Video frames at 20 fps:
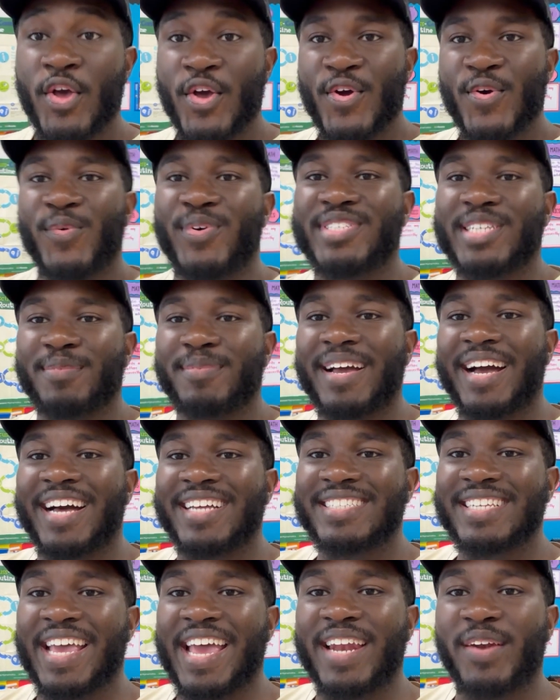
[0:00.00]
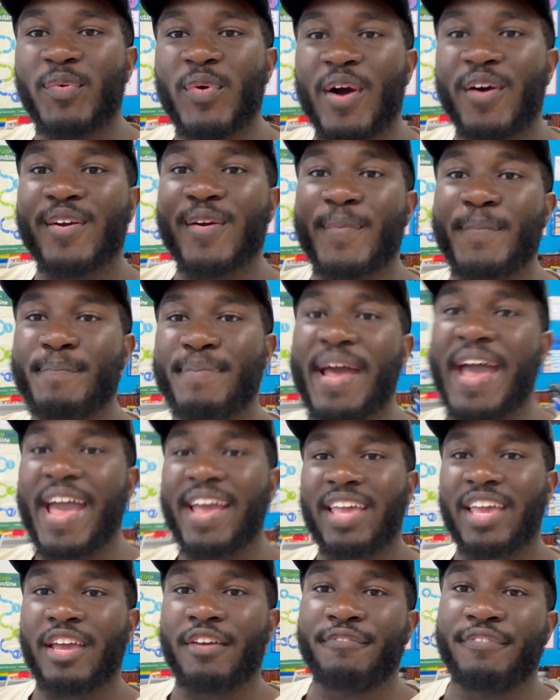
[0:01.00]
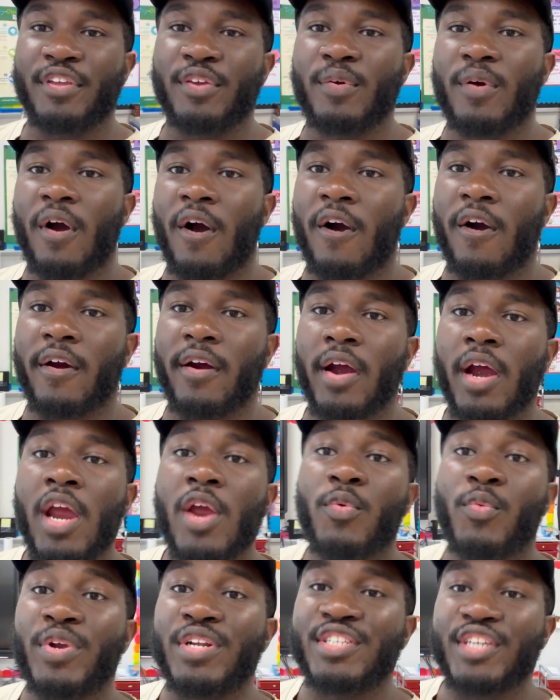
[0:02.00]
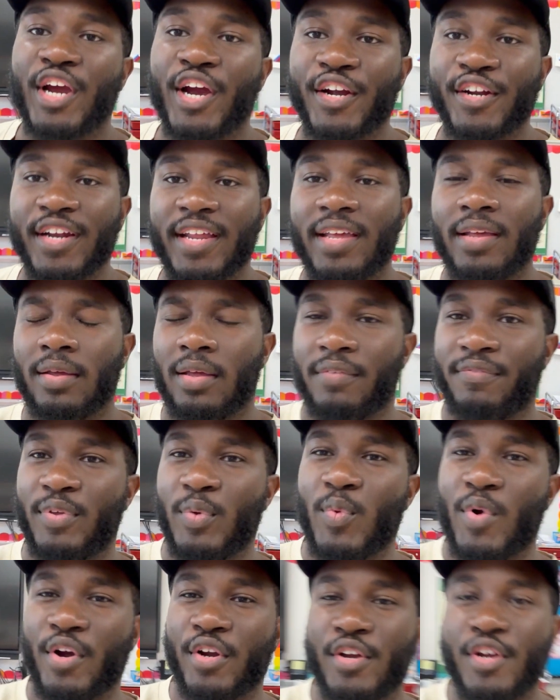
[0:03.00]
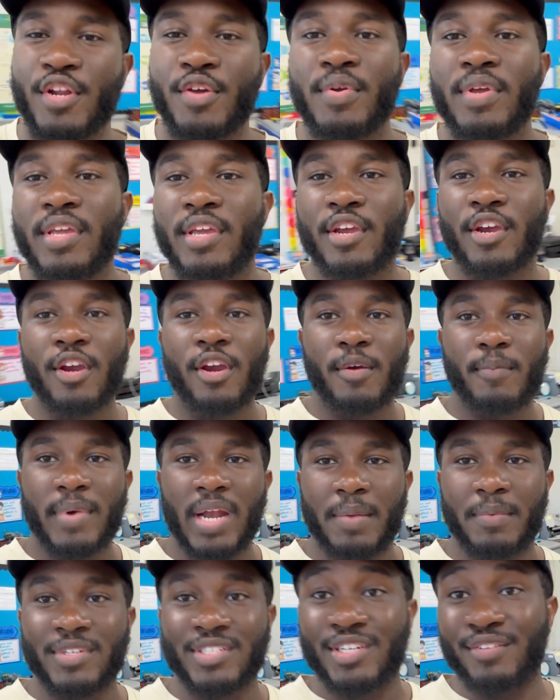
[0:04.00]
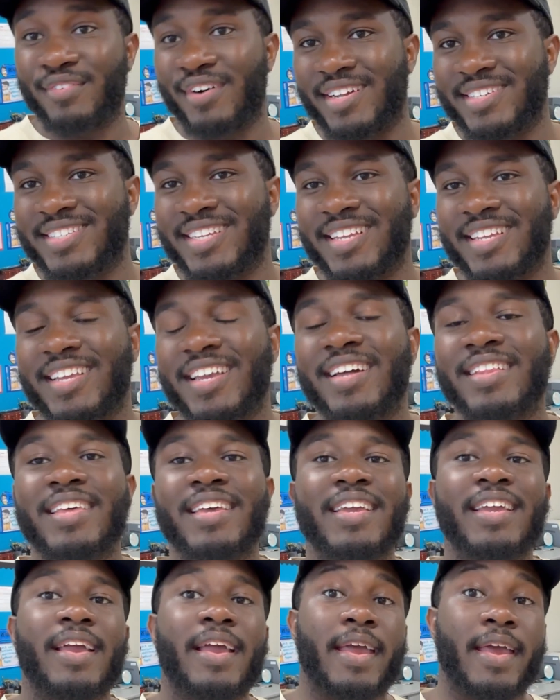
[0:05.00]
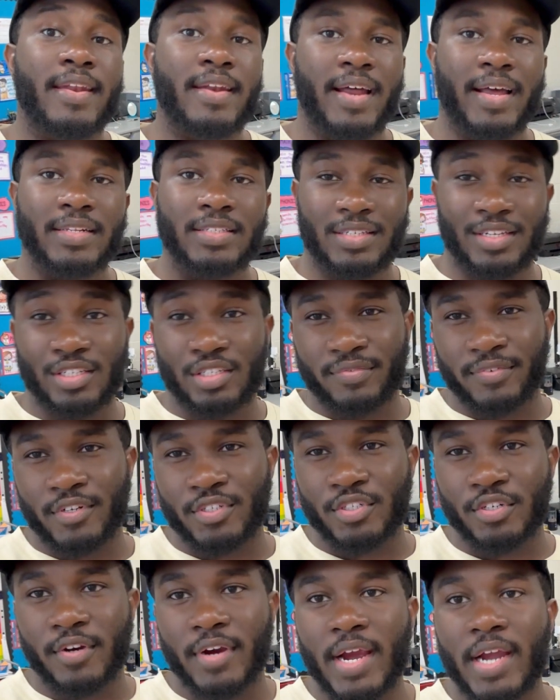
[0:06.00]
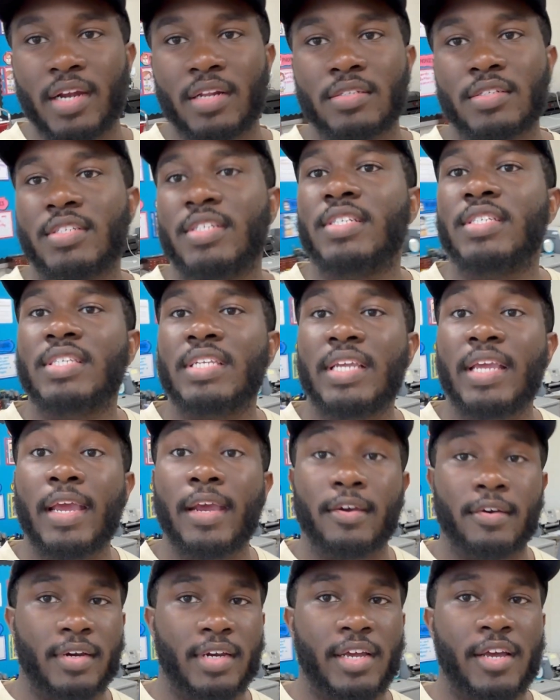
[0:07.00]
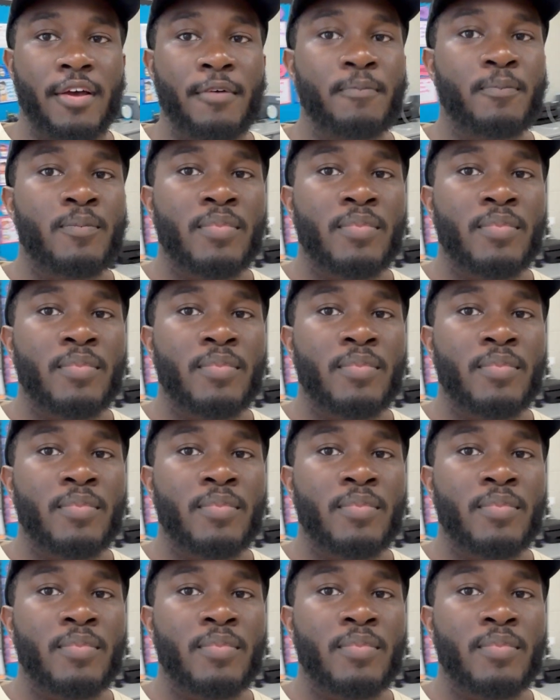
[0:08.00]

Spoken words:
What's up, guys, and welcome back. If you are returning, if you are new here, my name is Devontae Kelly, and I teach first grade in the Tennessee area.